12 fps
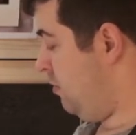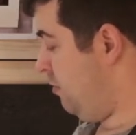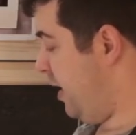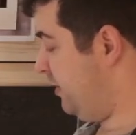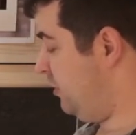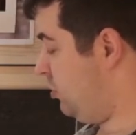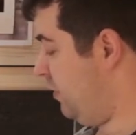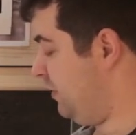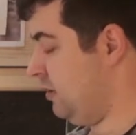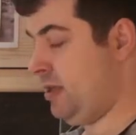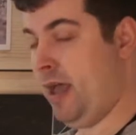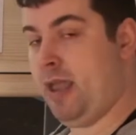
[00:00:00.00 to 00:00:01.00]
message of
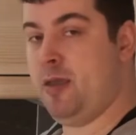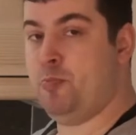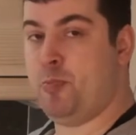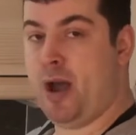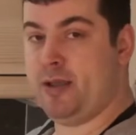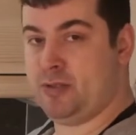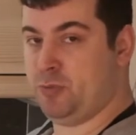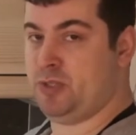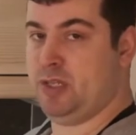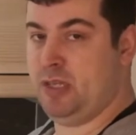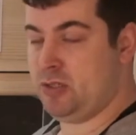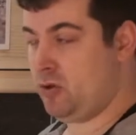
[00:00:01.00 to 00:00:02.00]
the day: buy some
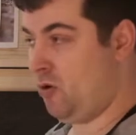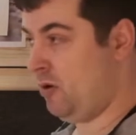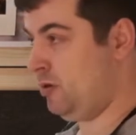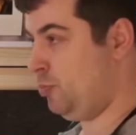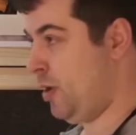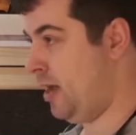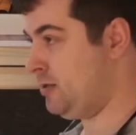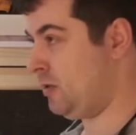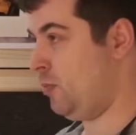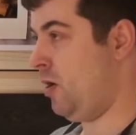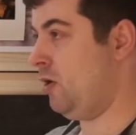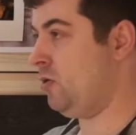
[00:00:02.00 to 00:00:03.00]
sea salt, buy
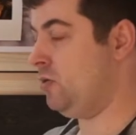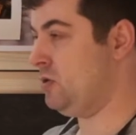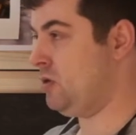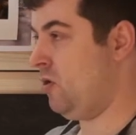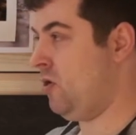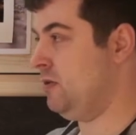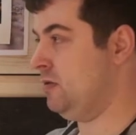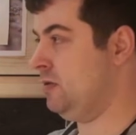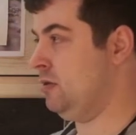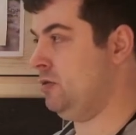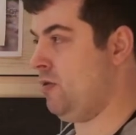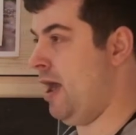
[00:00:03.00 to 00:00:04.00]
some Maldon
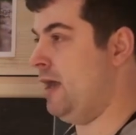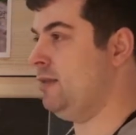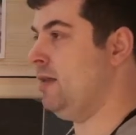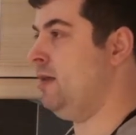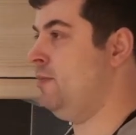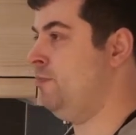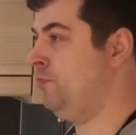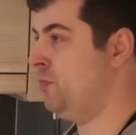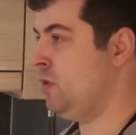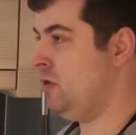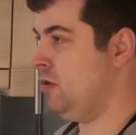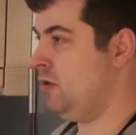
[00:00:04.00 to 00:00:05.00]
salt, try them.
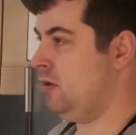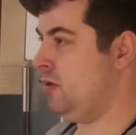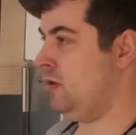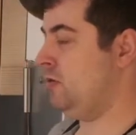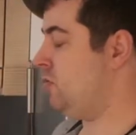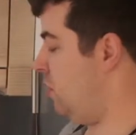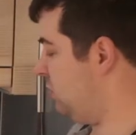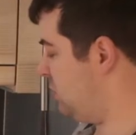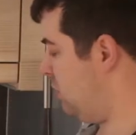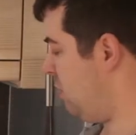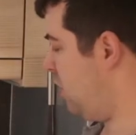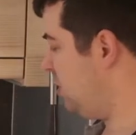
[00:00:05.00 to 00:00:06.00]
Throw
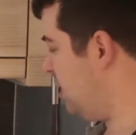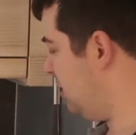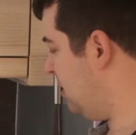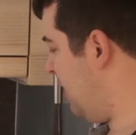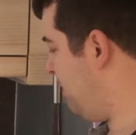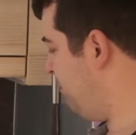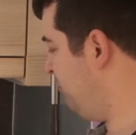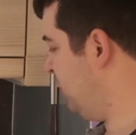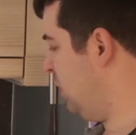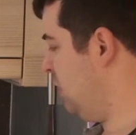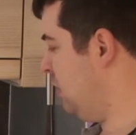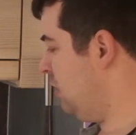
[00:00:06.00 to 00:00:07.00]
some money at them,
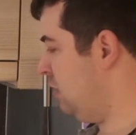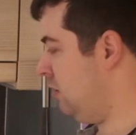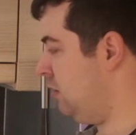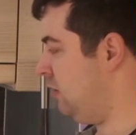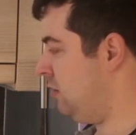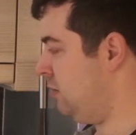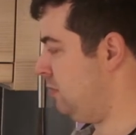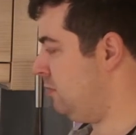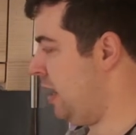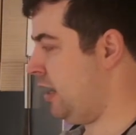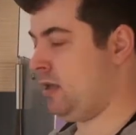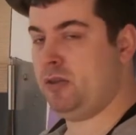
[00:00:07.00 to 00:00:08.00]

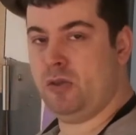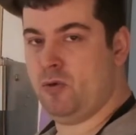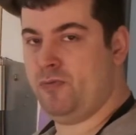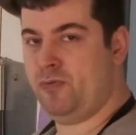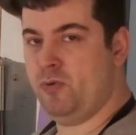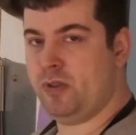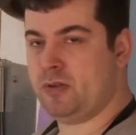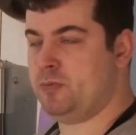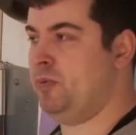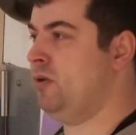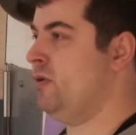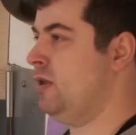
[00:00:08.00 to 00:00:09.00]
make a new food
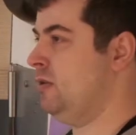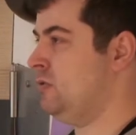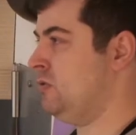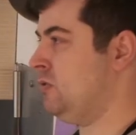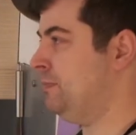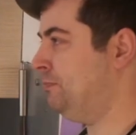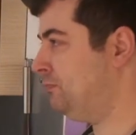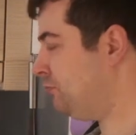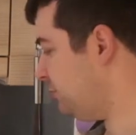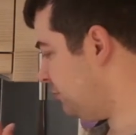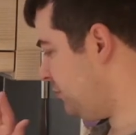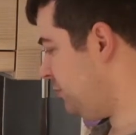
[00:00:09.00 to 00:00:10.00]
experience.
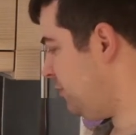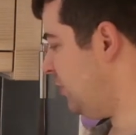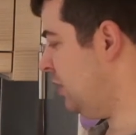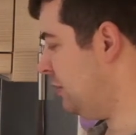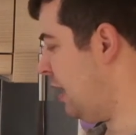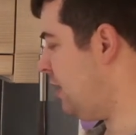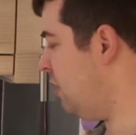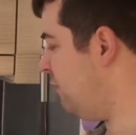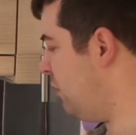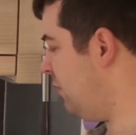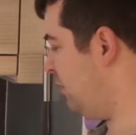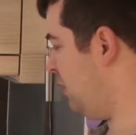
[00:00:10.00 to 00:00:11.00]
They are
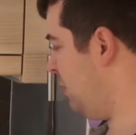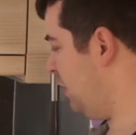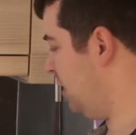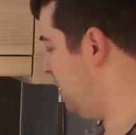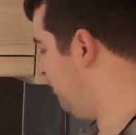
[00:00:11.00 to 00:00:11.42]
worth the money.